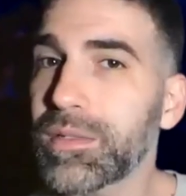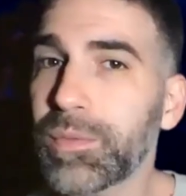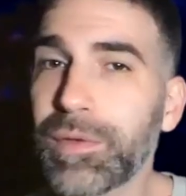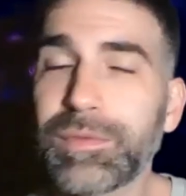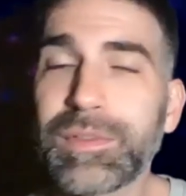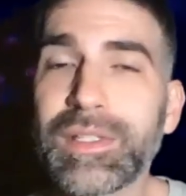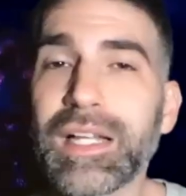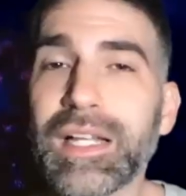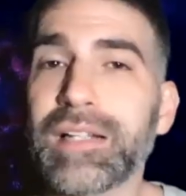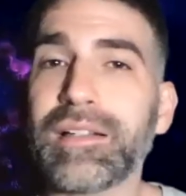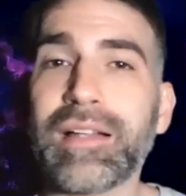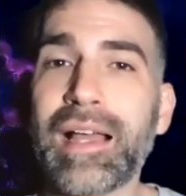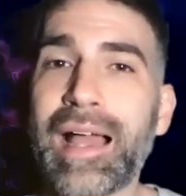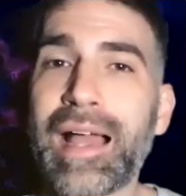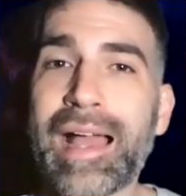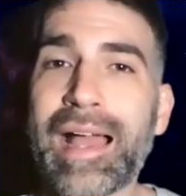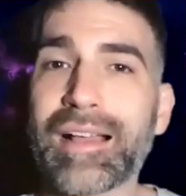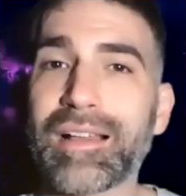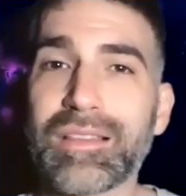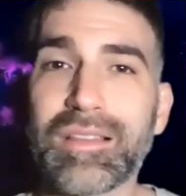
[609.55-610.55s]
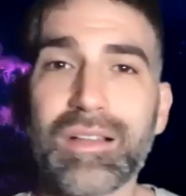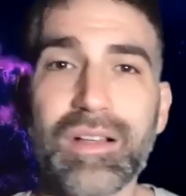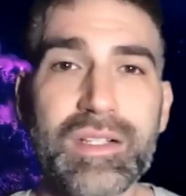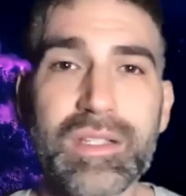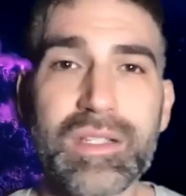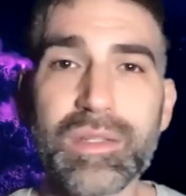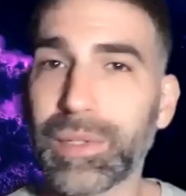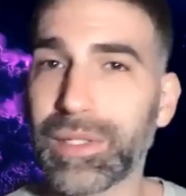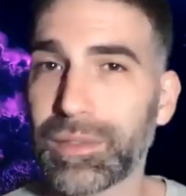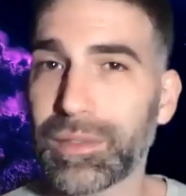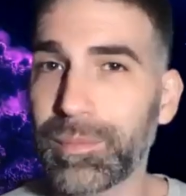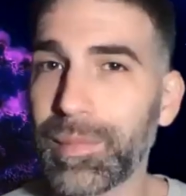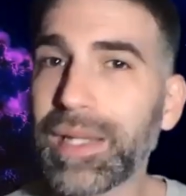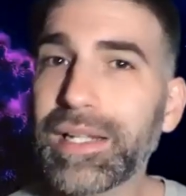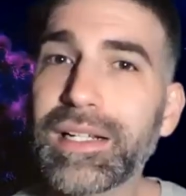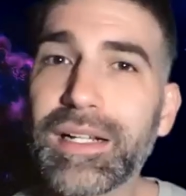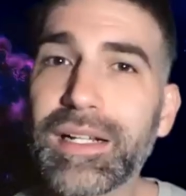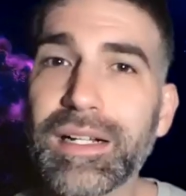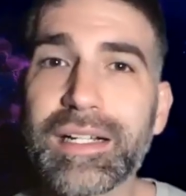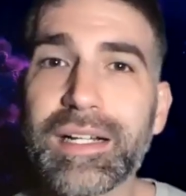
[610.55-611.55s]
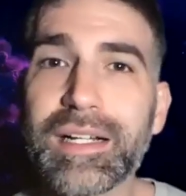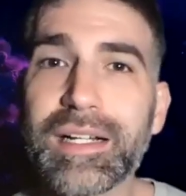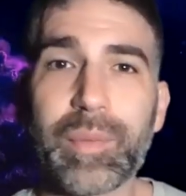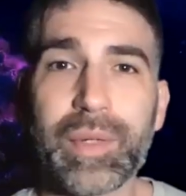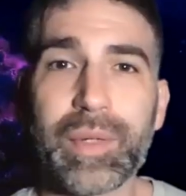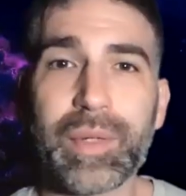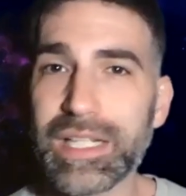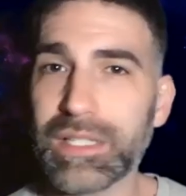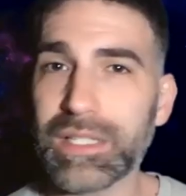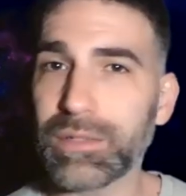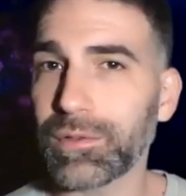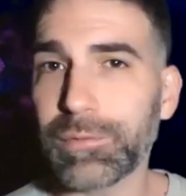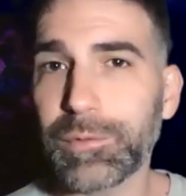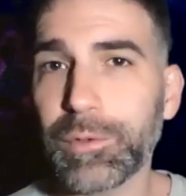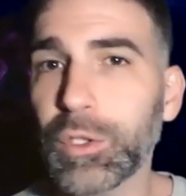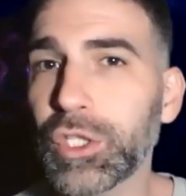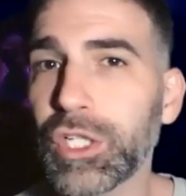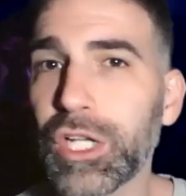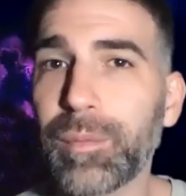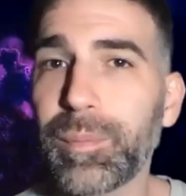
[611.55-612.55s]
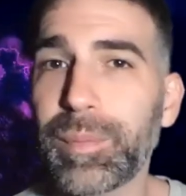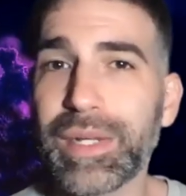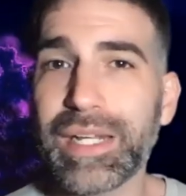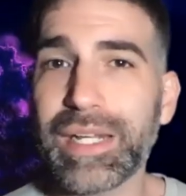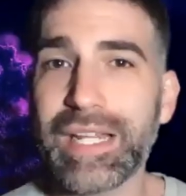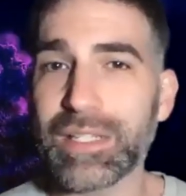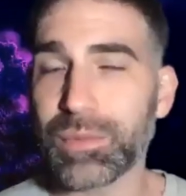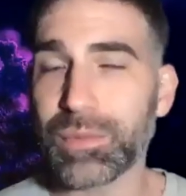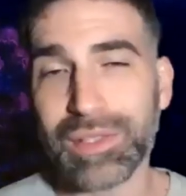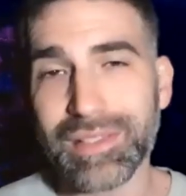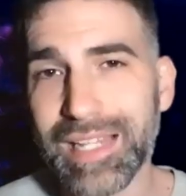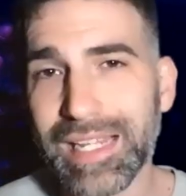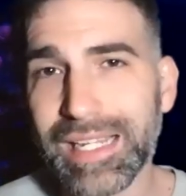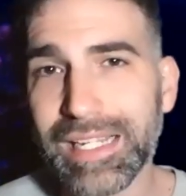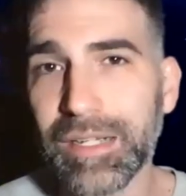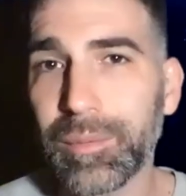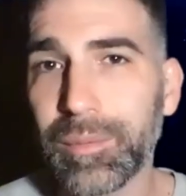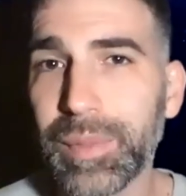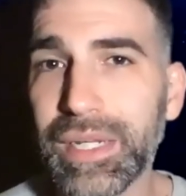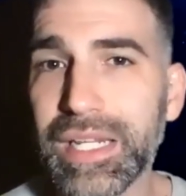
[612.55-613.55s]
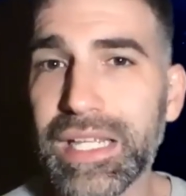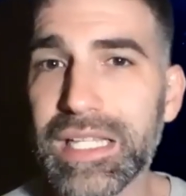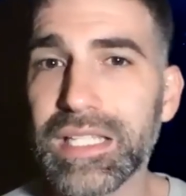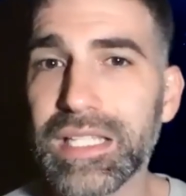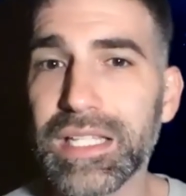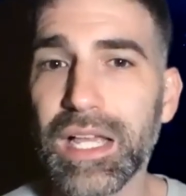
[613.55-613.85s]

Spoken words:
We've done hackathons with medical companies, with food companies, with tech companies.